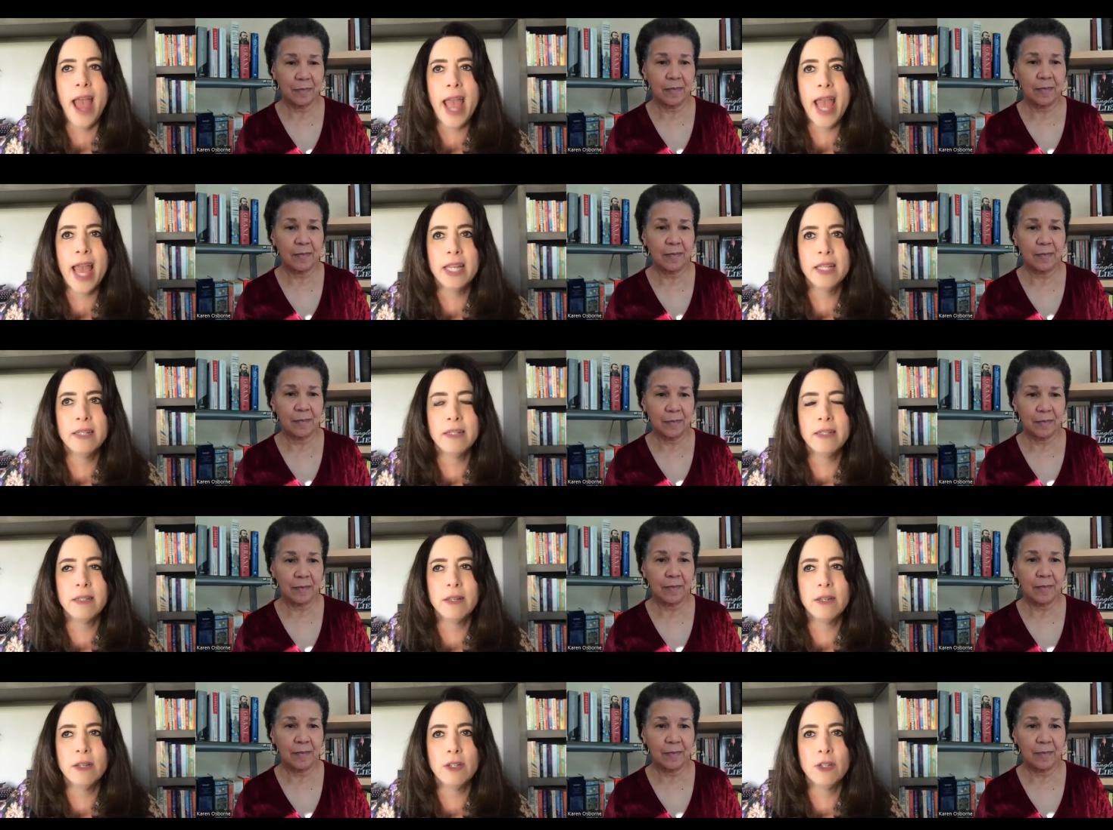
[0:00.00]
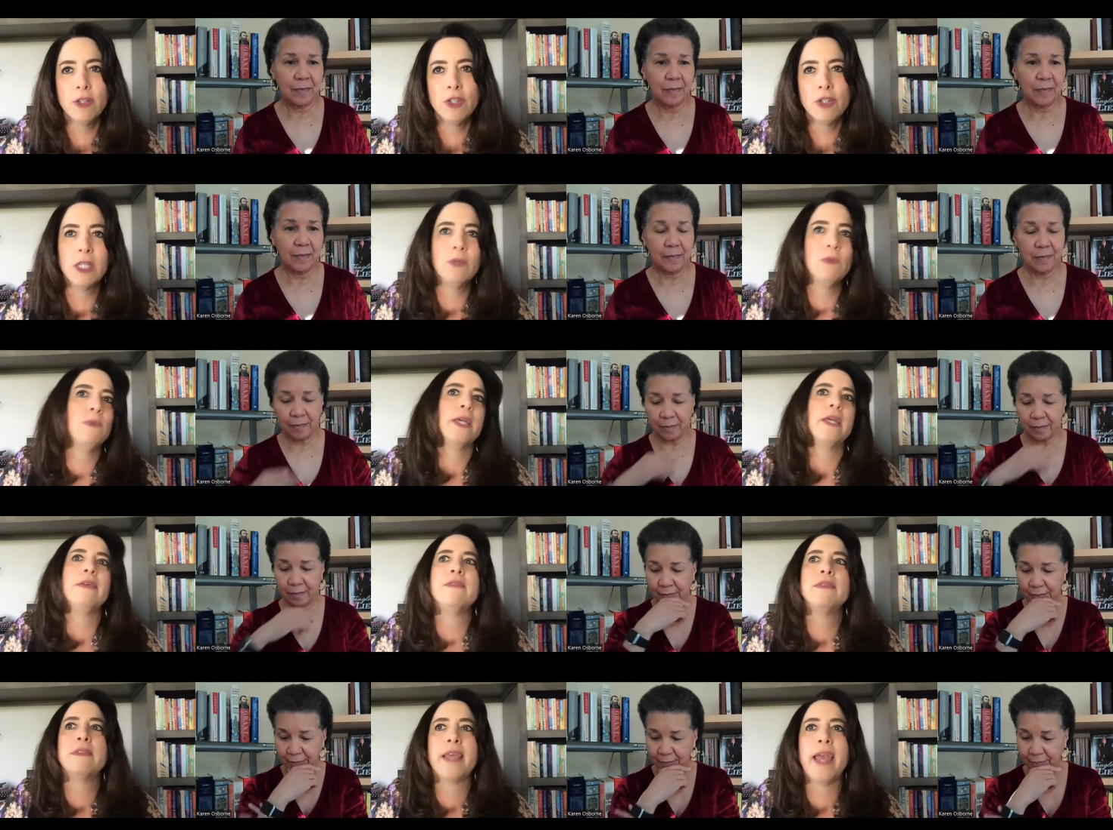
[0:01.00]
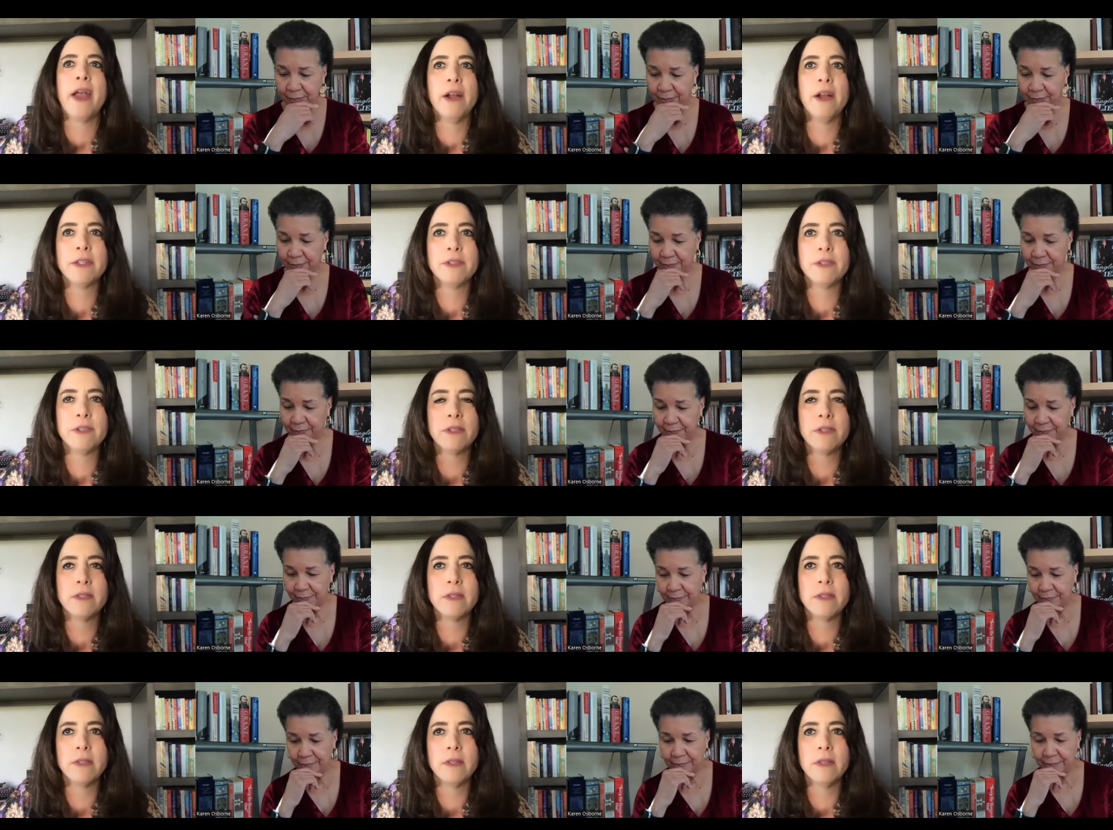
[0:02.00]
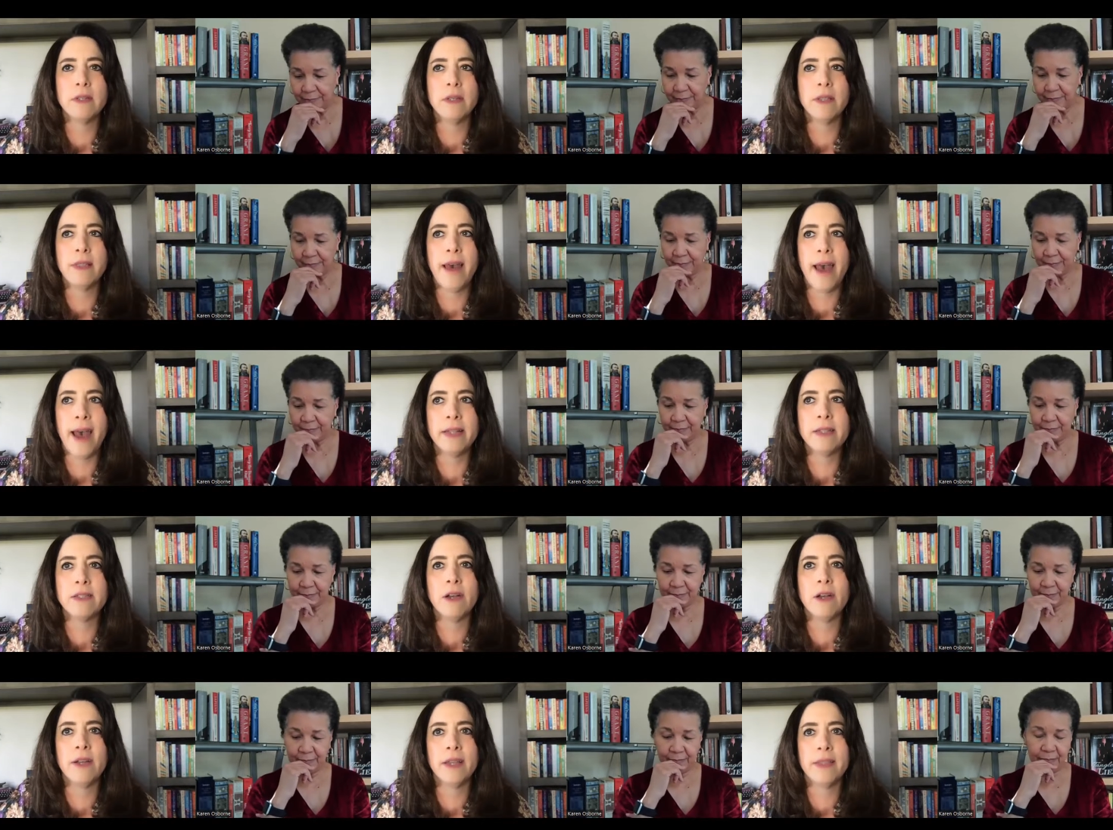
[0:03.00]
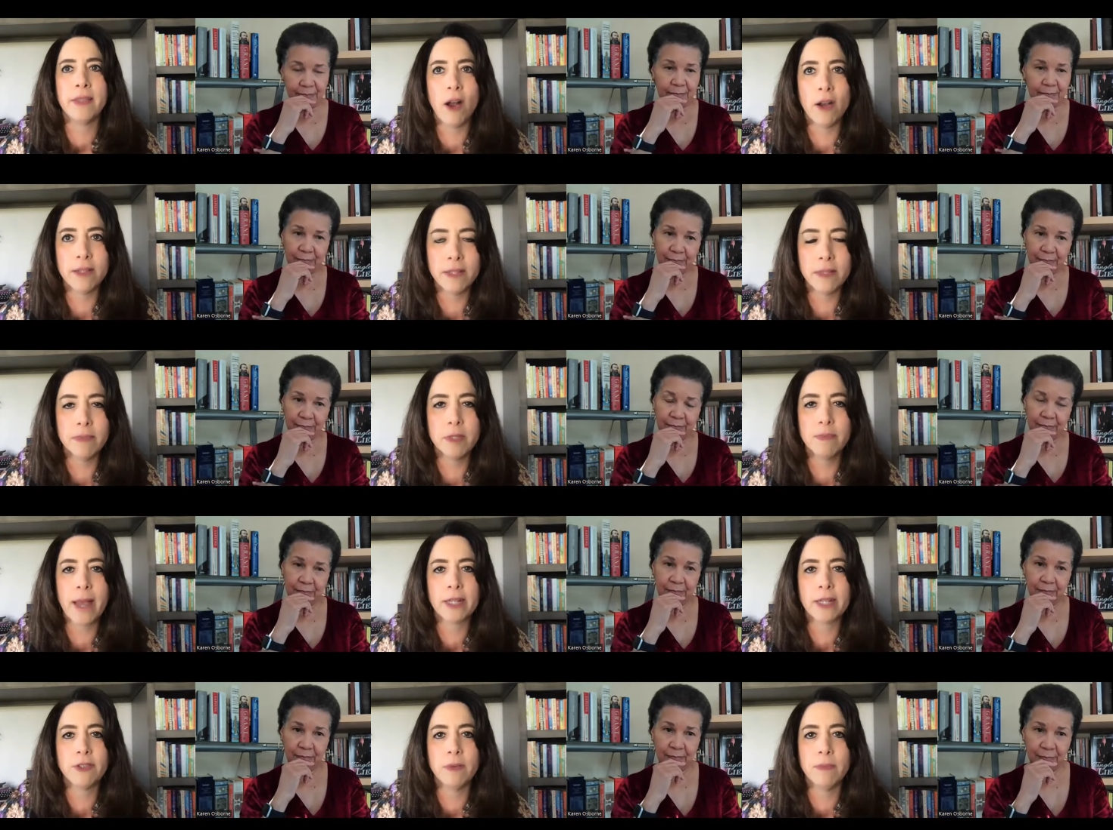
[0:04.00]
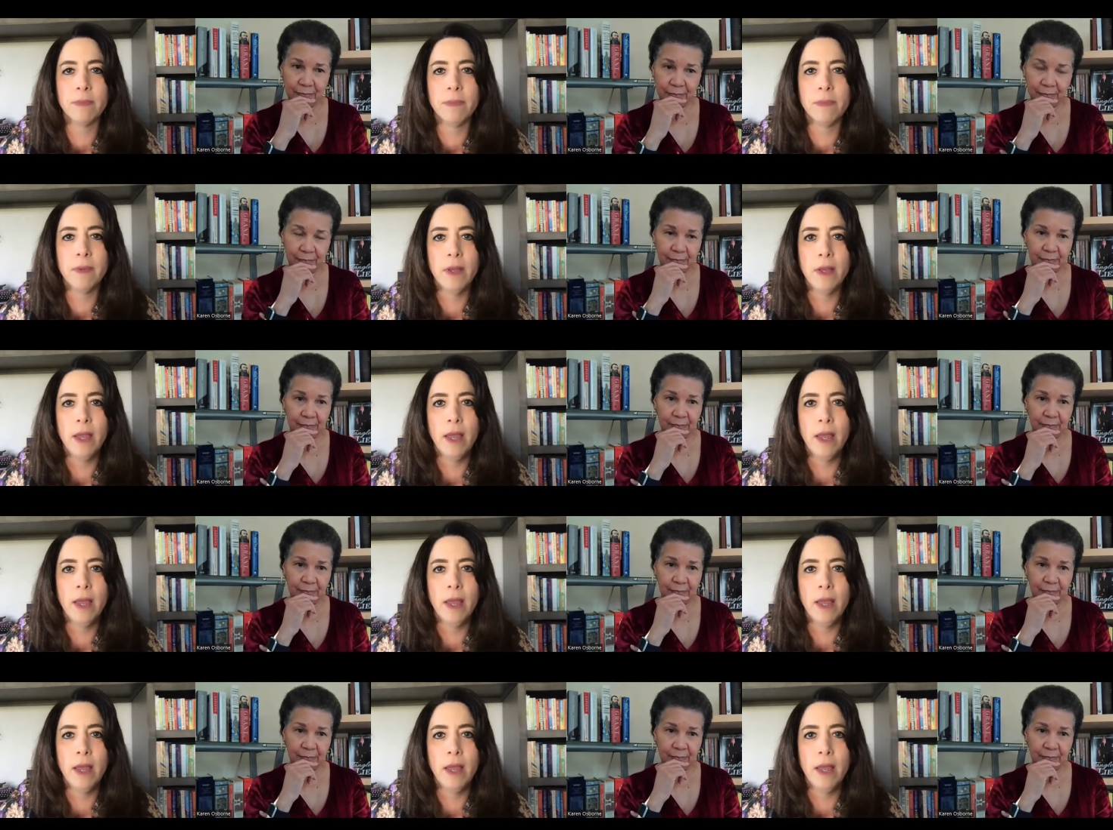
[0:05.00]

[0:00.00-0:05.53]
Speaker 1: And she weaves characters that are in the autism spectrum.